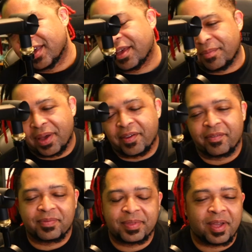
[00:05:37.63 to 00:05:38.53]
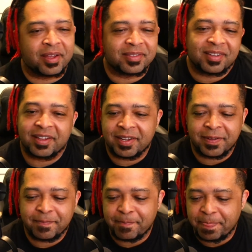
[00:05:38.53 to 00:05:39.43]
my thoughts on it.
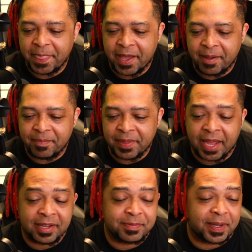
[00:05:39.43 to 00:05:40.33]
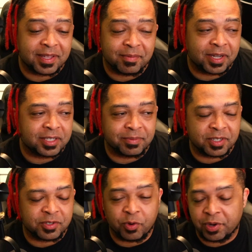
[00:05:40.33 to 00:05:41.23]
I'm not expecting much. I'm
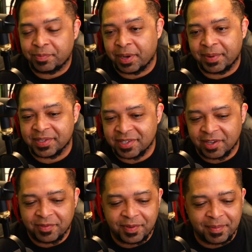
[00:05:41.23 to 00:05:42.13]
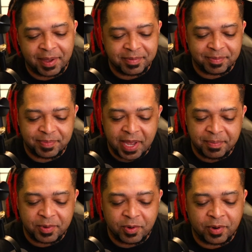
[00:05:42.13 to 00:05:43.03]
just going by myself. I'm going to have some
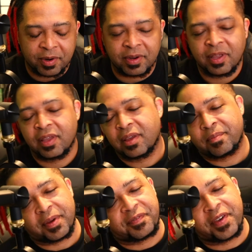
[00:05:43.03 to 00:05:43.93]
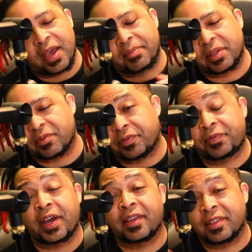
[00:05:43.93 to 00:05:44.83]
popcorn. My family will
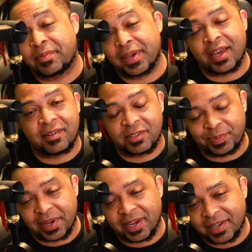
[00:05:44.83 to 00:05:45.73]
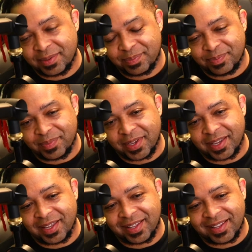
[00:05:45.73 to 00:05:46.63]
finally be out of Japan,
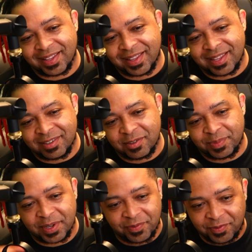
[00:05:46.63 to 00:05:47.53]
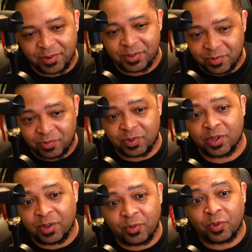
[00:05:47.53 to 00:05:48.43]
and this will be the first
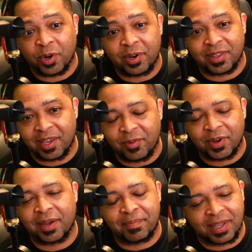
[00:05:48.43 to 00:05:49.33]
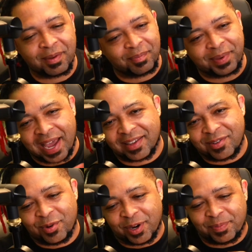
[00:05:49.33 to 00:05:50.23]
real work thing when I'm getting back to
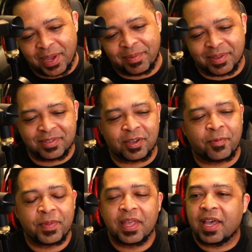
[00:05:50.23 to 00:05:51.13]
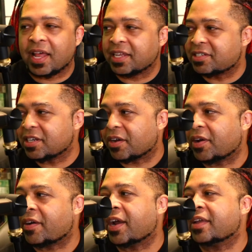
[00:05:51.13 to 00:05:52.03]
work, baby. So I'll let you know.
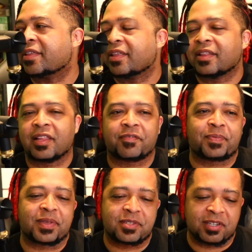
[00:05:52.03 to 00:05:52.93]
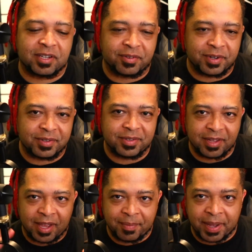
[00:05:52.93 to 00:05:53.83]
All right. Love, peace, chicken grease.
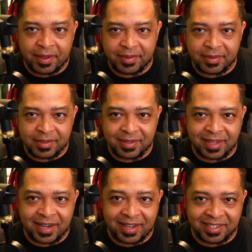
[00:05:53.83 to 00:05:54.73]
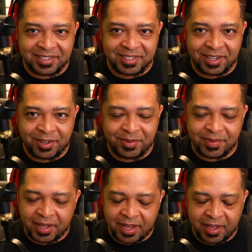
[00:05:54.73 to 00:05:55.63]
I'm out, and I'll let you know.
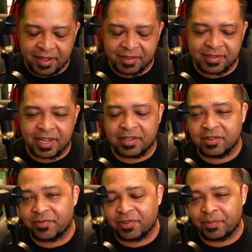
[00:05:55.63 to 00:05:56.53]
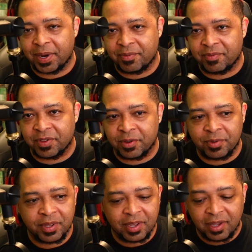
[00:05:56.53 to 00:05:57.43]
Stay tuned for my review
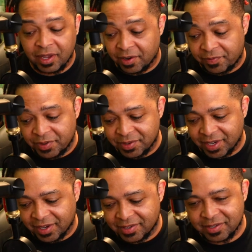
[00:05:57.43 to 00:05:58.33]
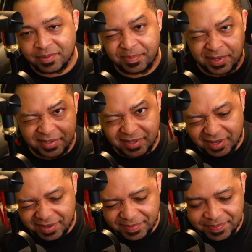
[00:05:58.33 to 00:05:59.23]
in a few days. Peace,
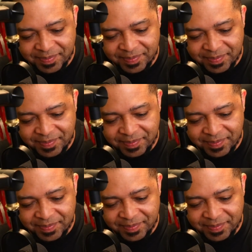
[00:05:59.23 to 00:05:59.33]
y'all.